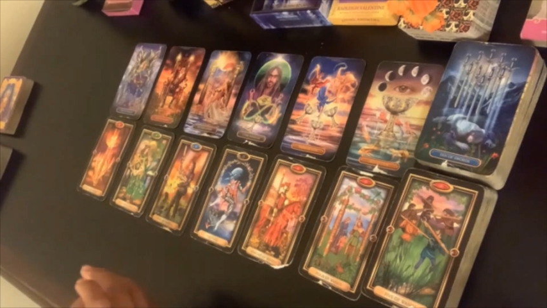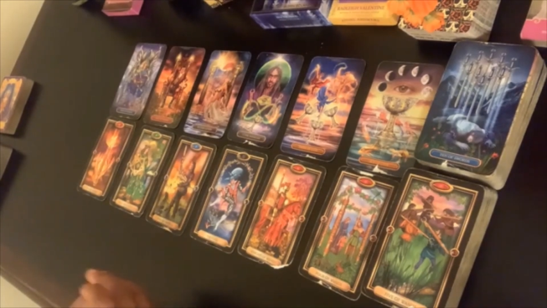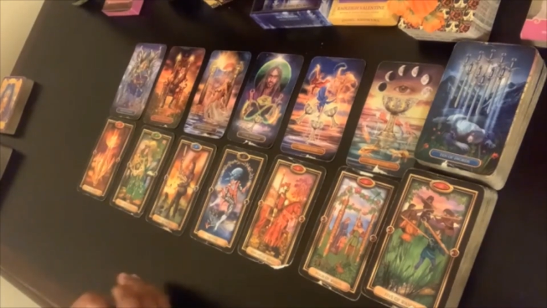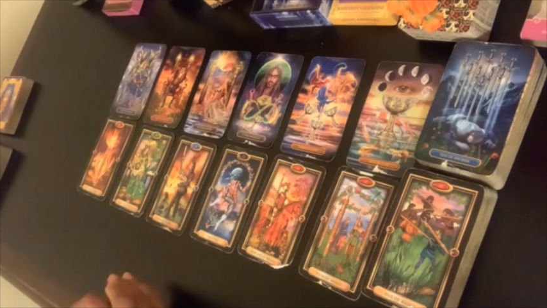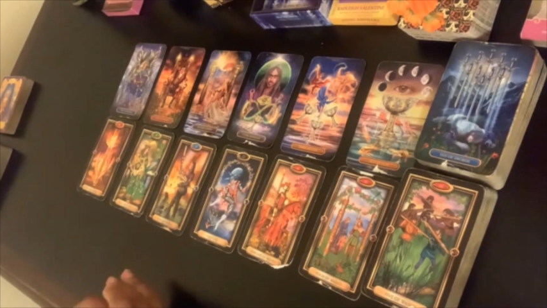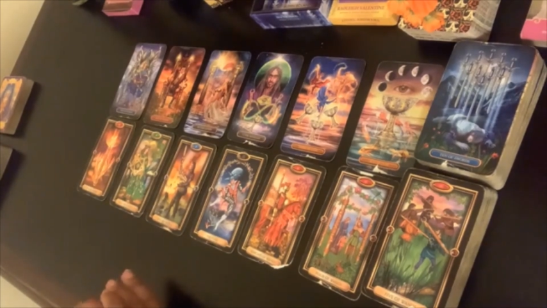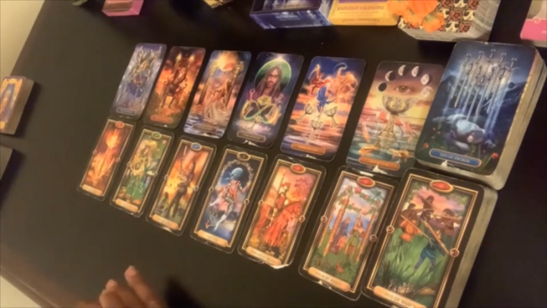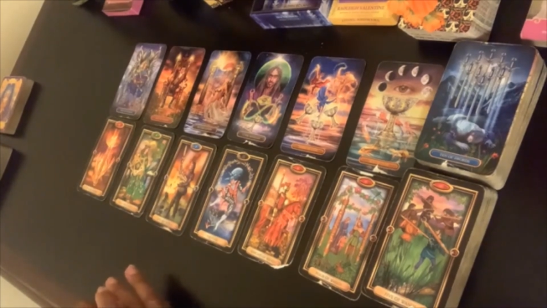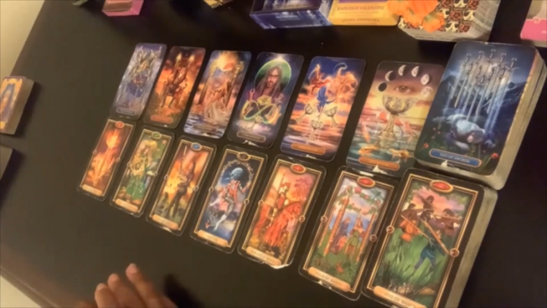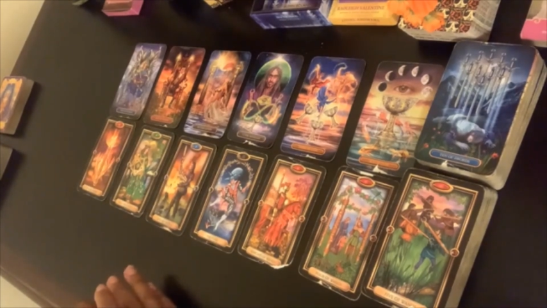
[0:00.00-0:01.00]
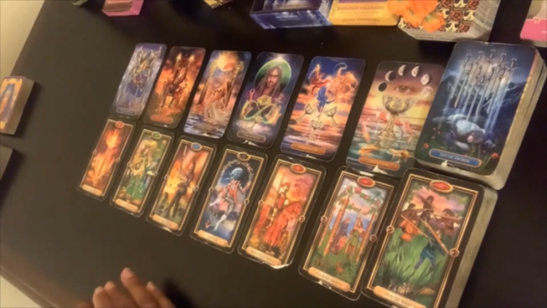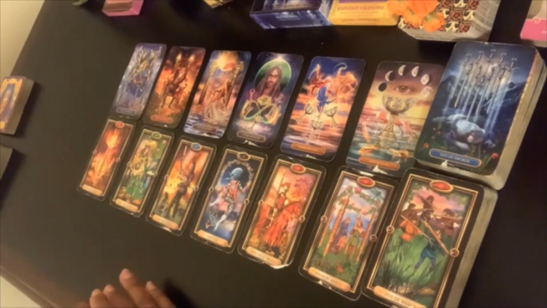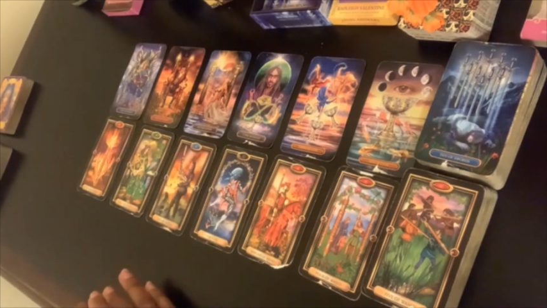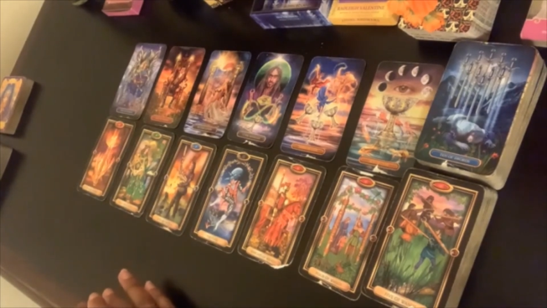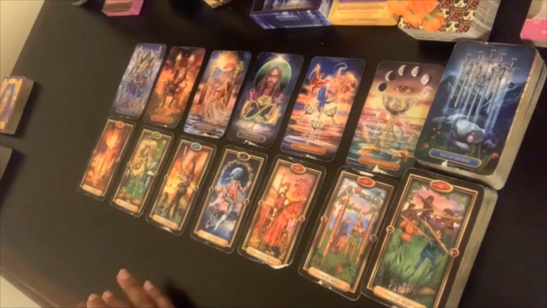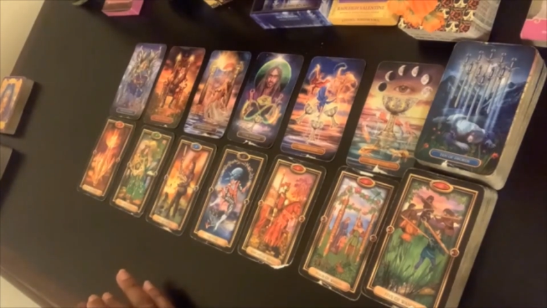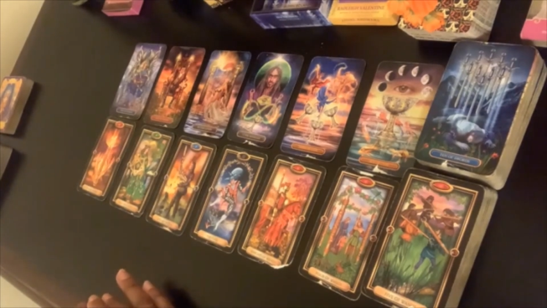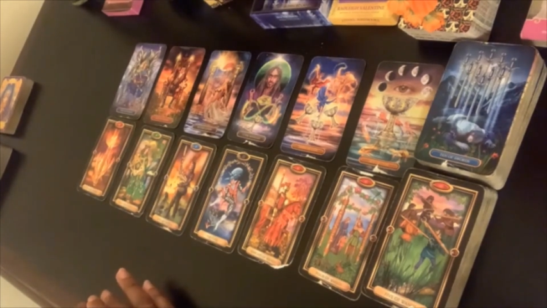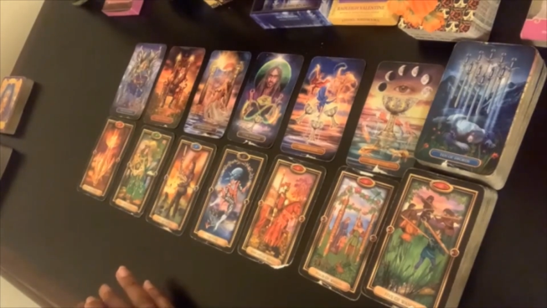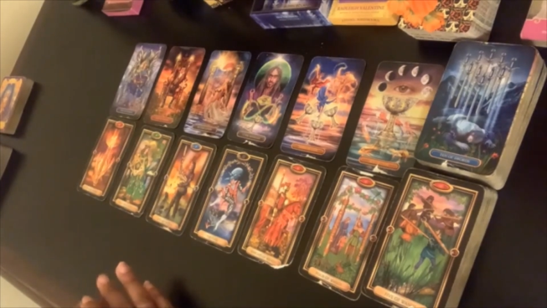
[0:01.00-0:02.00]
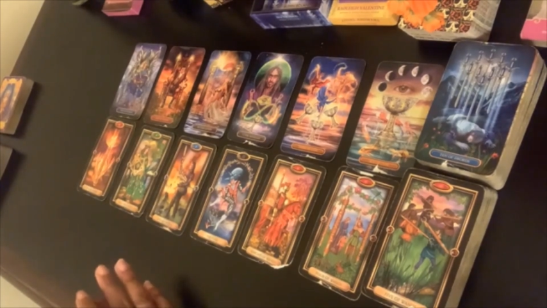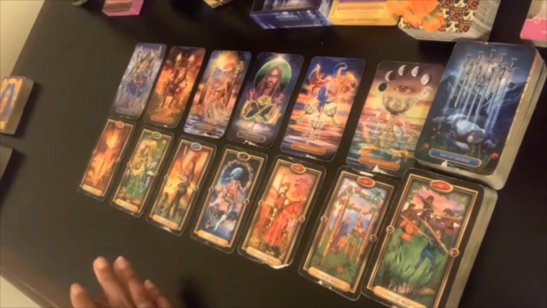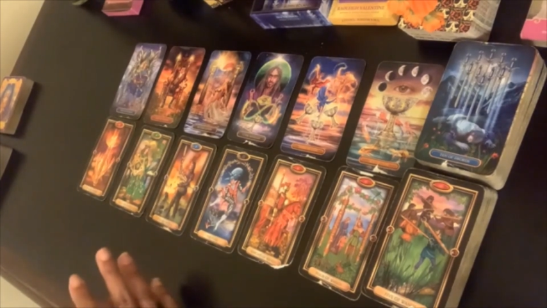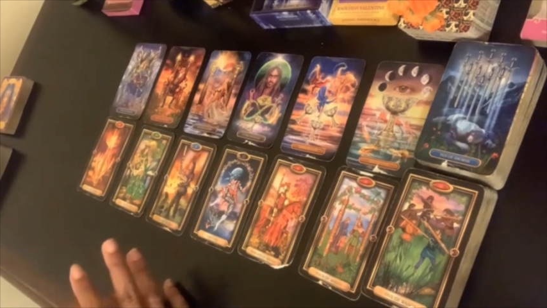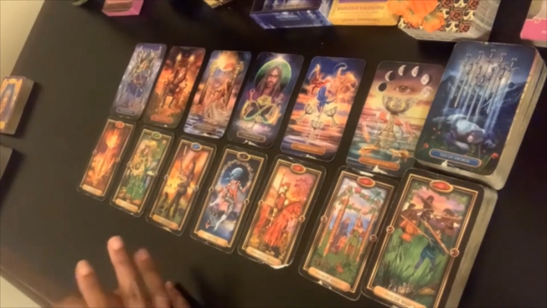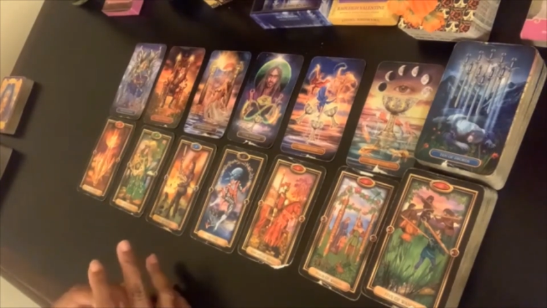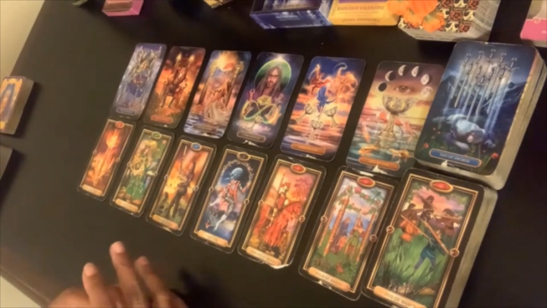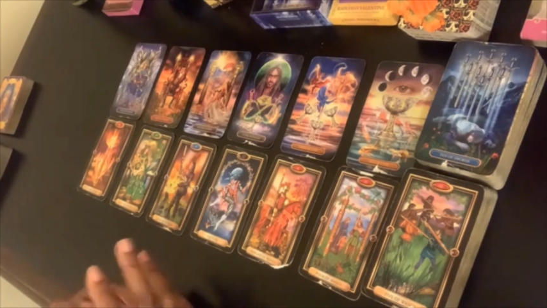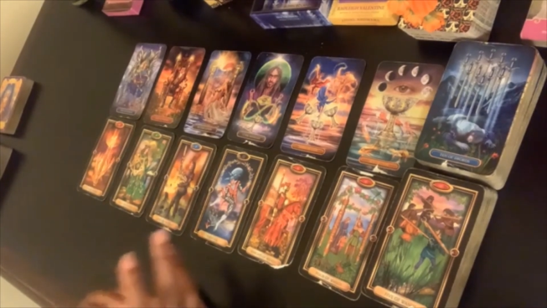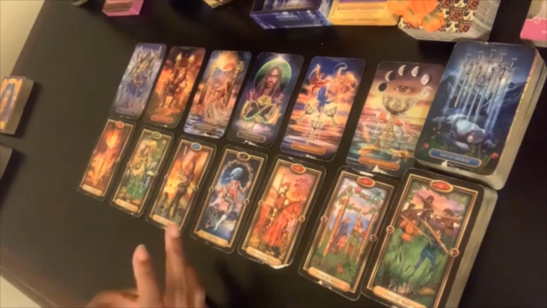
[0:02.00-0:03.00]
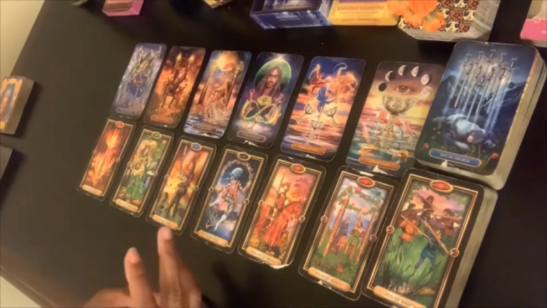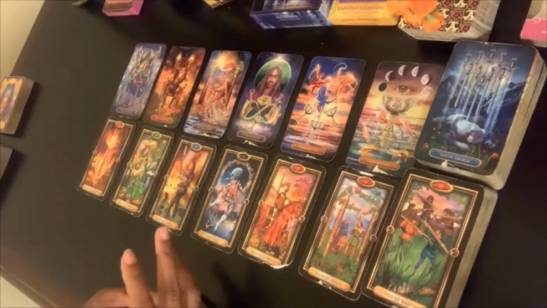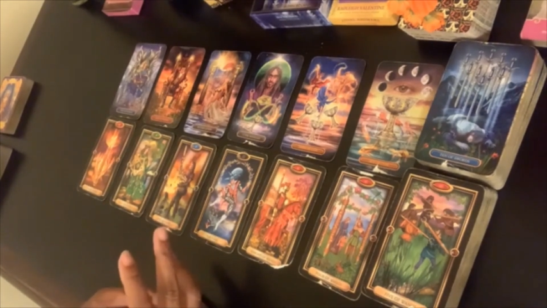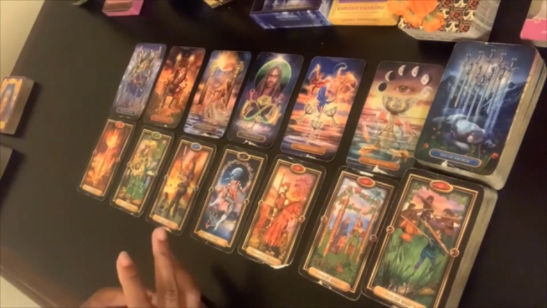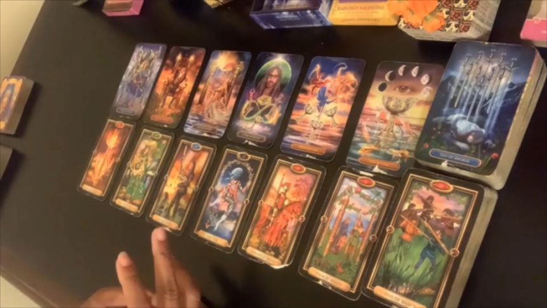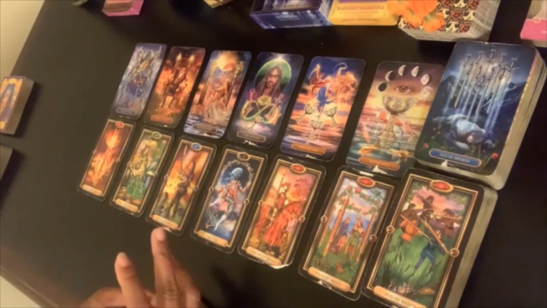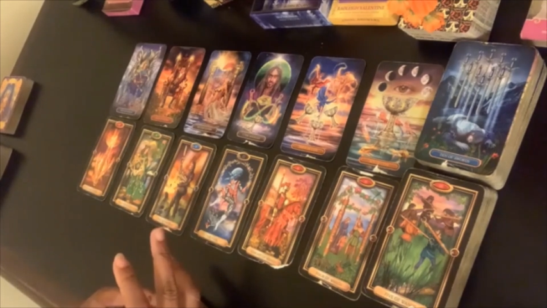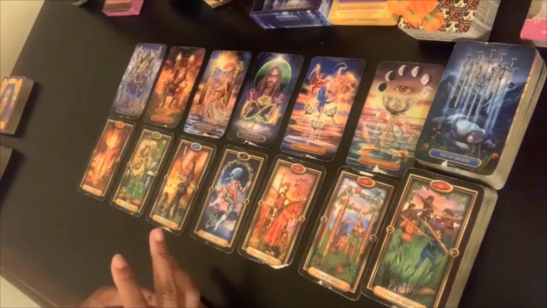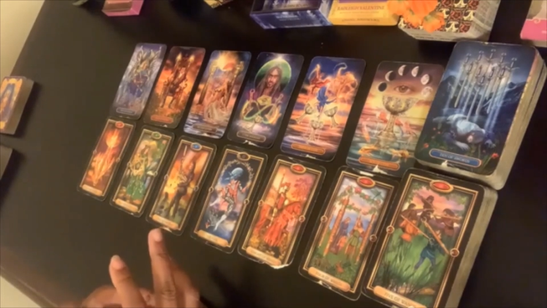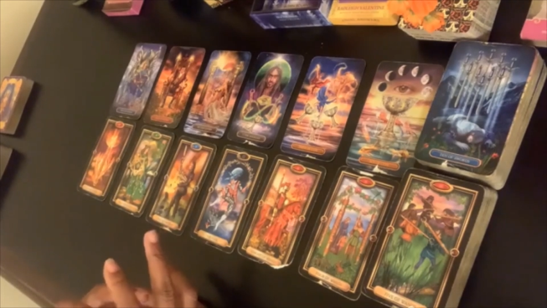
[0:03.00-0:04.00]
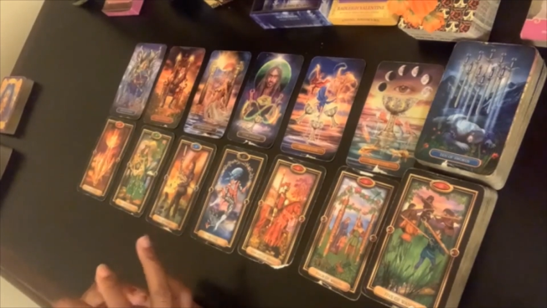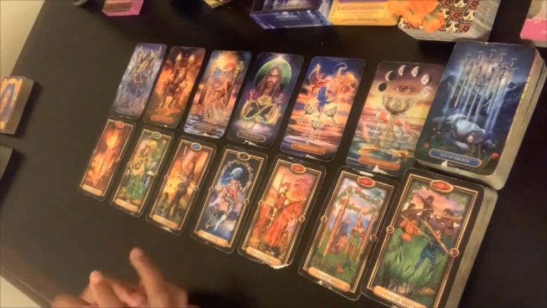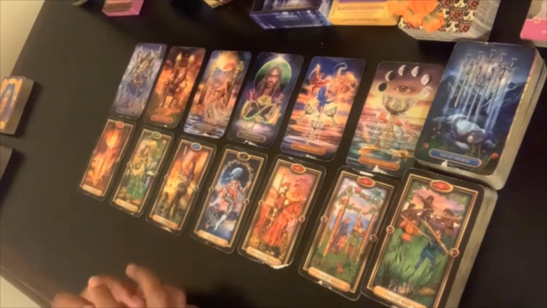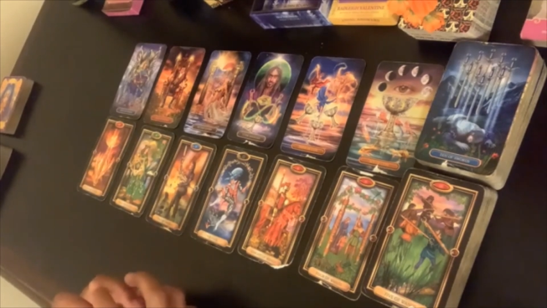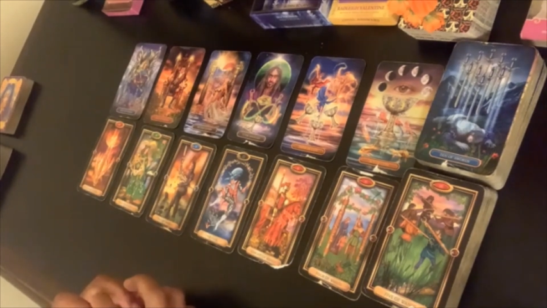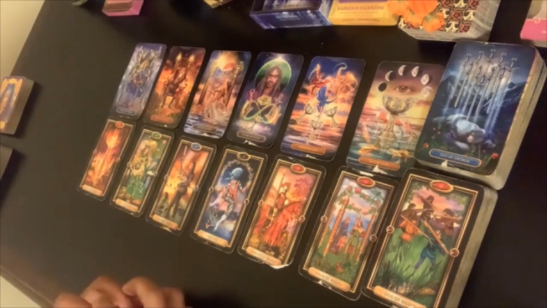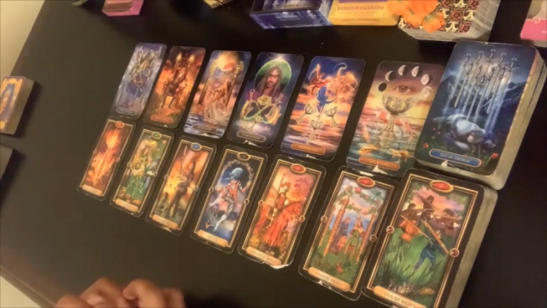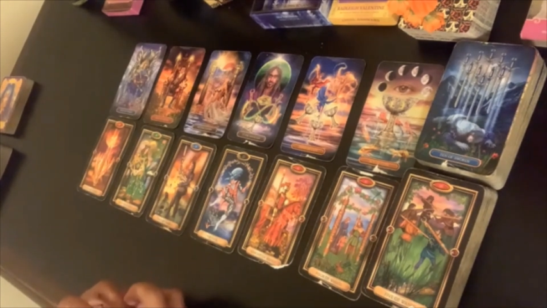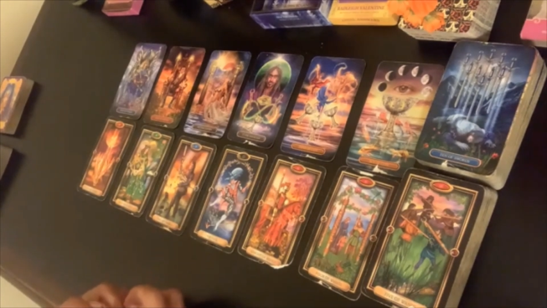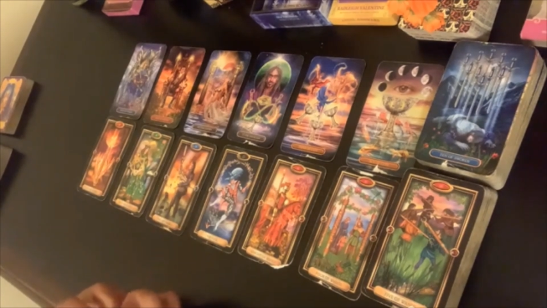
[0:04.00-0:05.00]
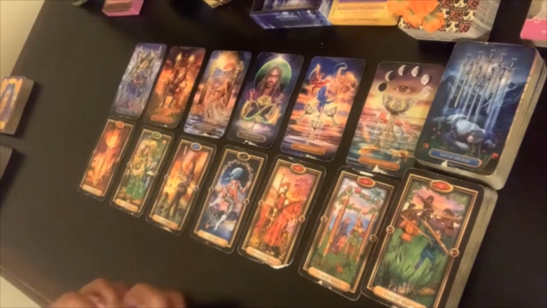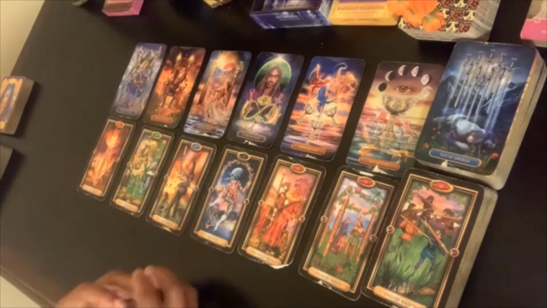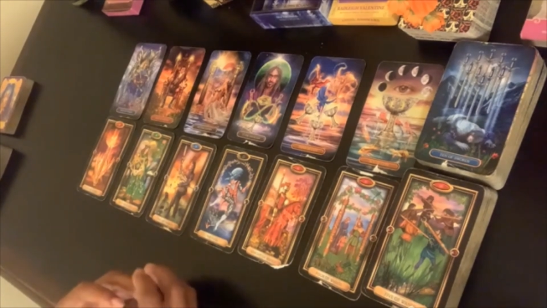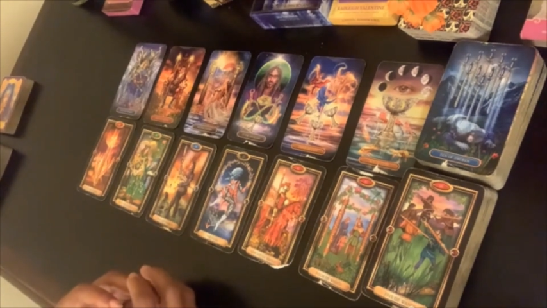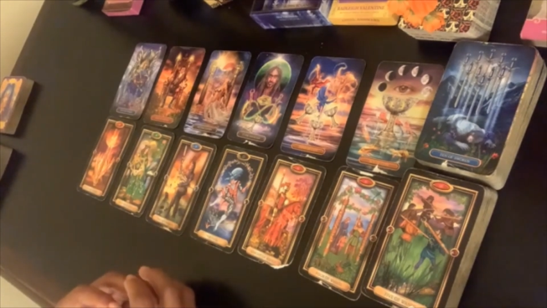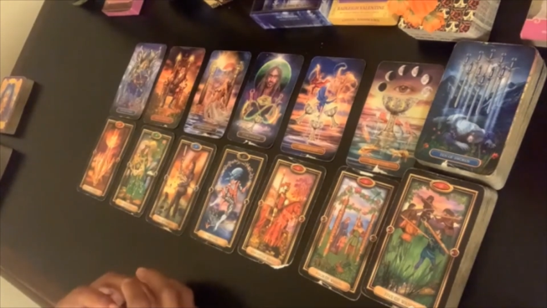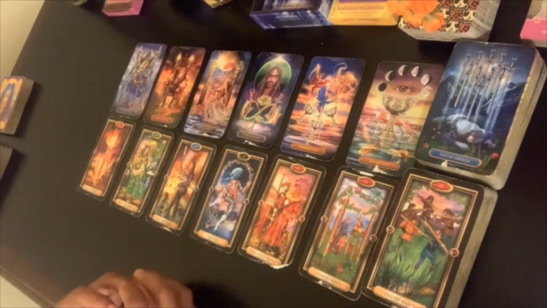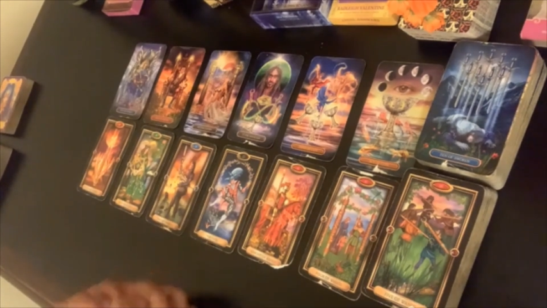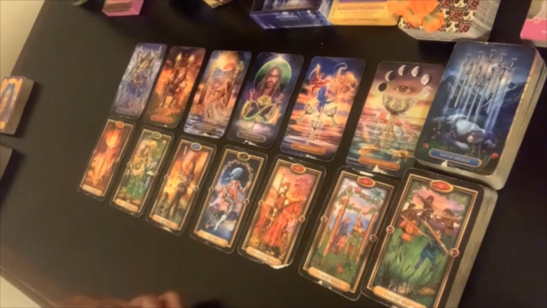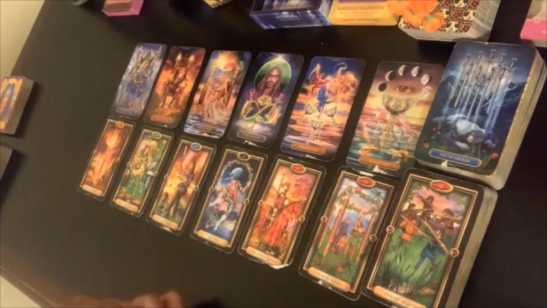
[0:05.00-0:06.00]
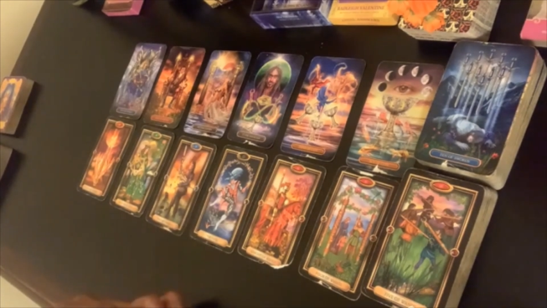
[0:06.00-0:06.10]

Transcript: [unreadable: no face in view]